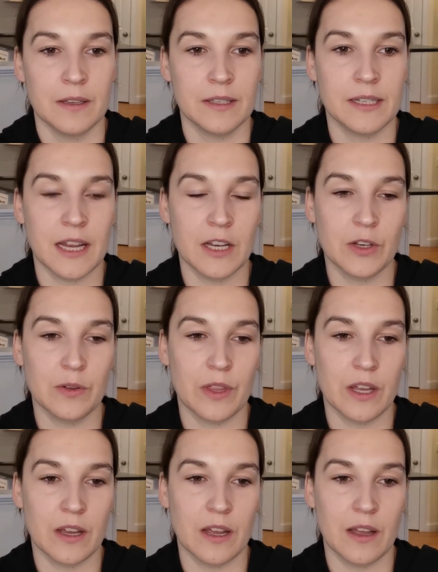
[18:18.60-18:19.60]
stick to
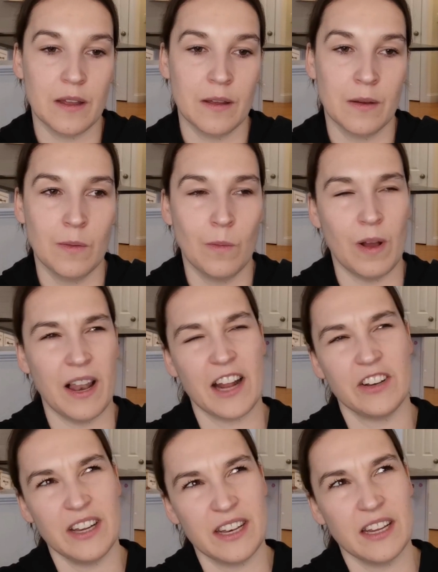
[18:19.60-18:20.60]
the, well,
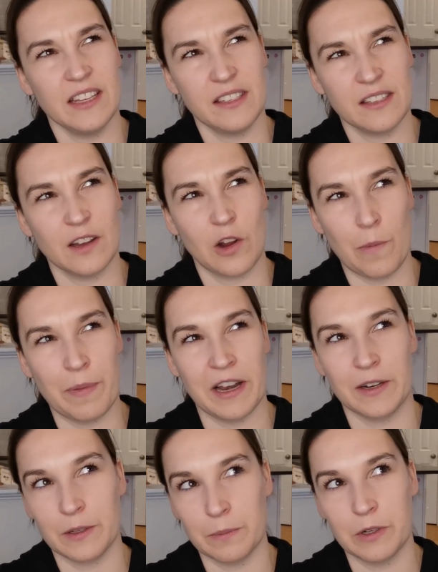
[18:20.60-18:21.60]
actually it is a
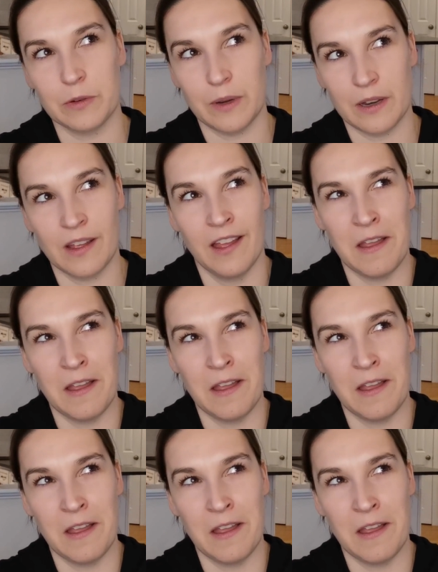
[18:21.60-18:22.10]
comparison between